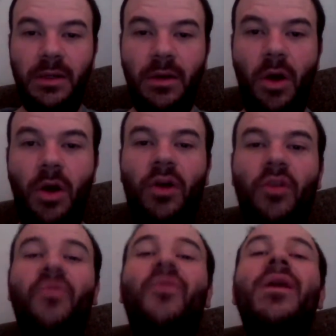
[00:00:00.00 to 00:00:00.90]
are
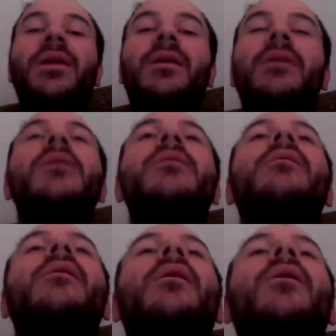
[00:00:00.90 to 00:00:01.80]

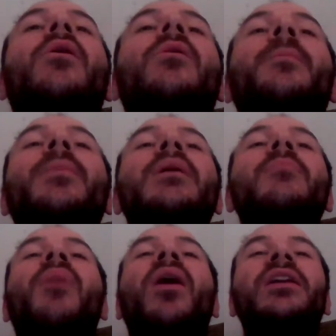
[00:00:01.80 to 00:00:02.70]
are being
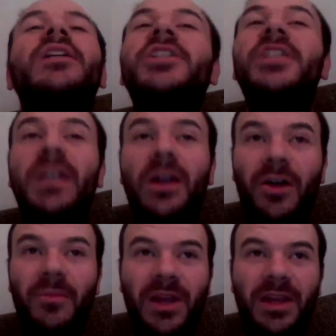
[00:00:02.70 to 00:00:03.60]
punished. Oh
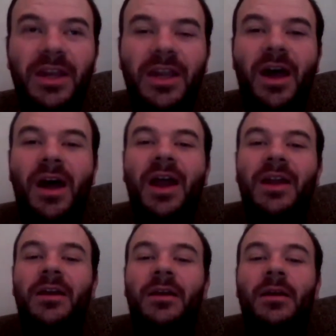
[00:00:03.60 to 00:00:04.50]
my
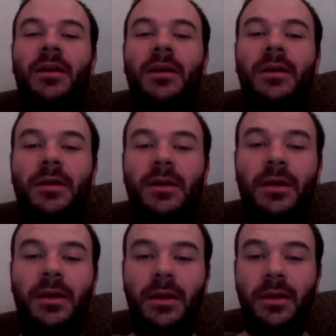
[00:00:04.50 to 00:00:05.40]
god.
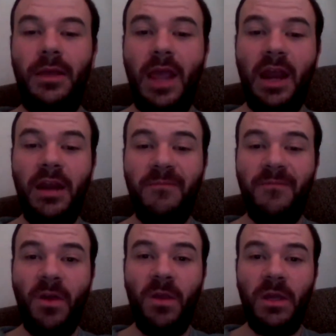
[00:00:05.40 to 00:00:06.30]
The
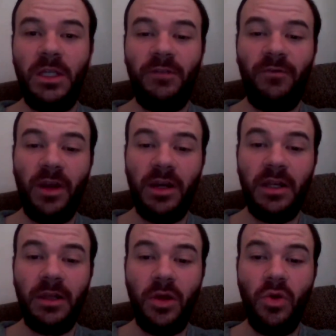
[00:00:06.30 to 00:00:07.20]
NFL is
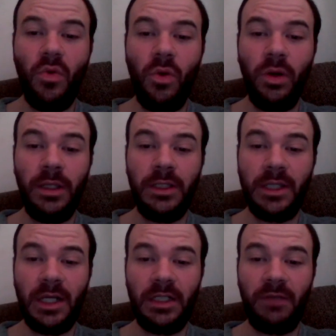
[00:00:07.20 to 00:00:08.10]
fining the New Orleans
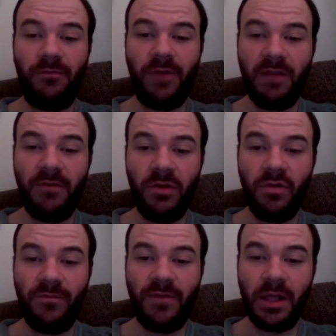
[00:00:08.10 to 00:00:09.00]
Saints
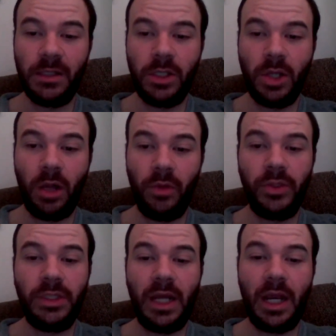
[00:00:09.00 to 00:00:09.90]

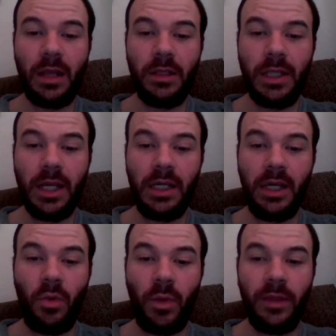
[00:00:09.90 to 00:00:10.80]
$500,000 and taking
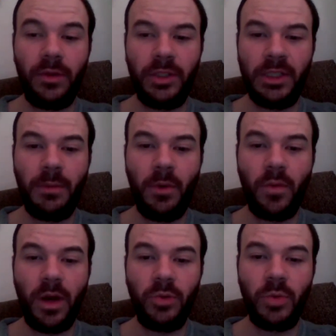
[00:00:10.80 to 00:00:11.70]
away their 7th
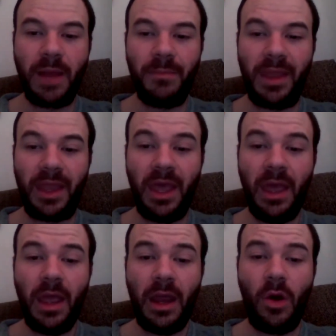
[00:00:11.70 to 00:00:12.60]
round draft pick.
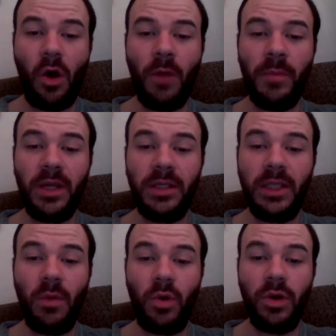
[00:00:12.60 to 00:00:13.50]
And all because
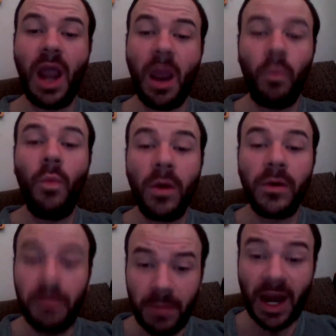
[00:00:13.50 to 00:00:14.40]
they were not
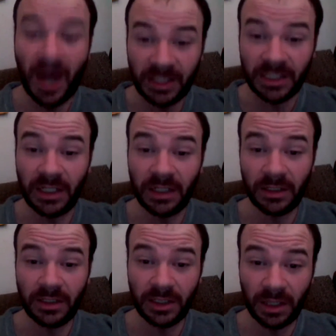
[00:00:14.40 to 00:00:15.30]
wearing
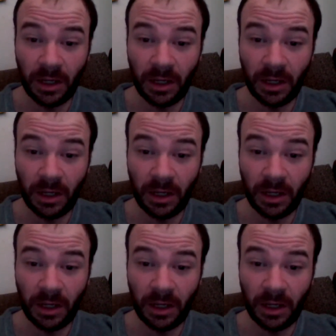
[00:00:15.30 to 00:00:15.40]
masks